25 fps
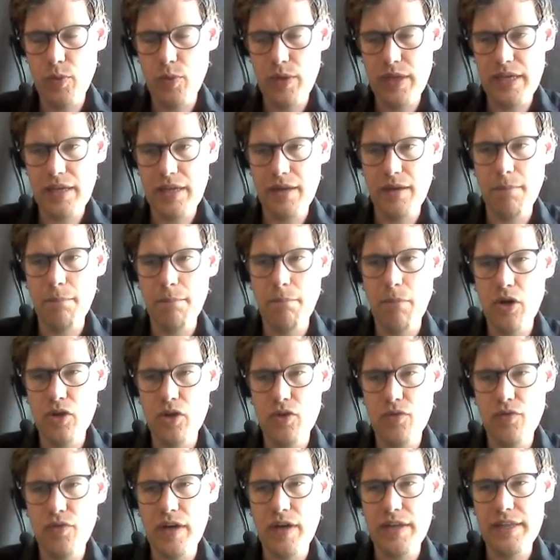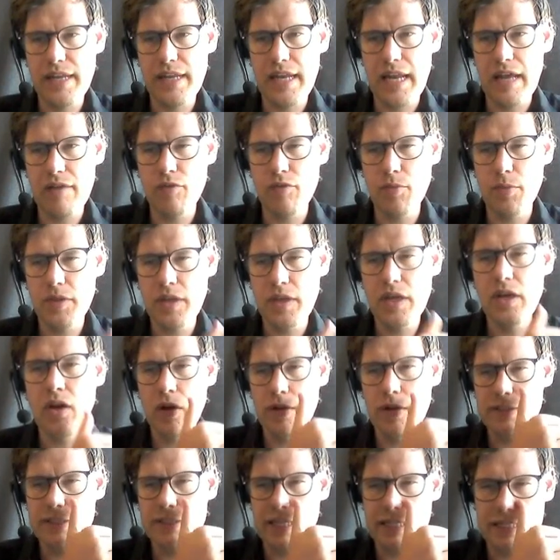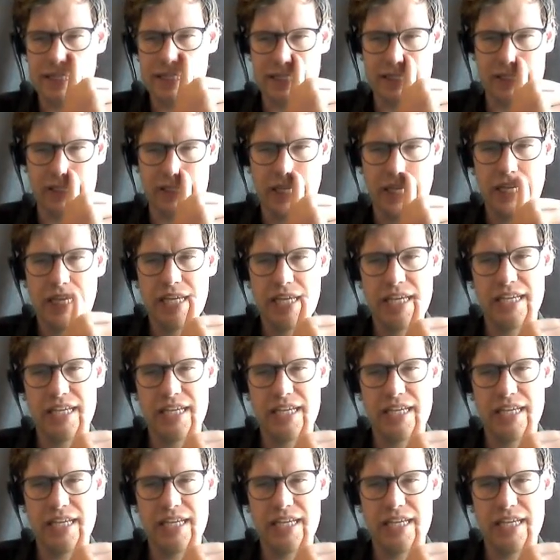we can modify the level, but the content is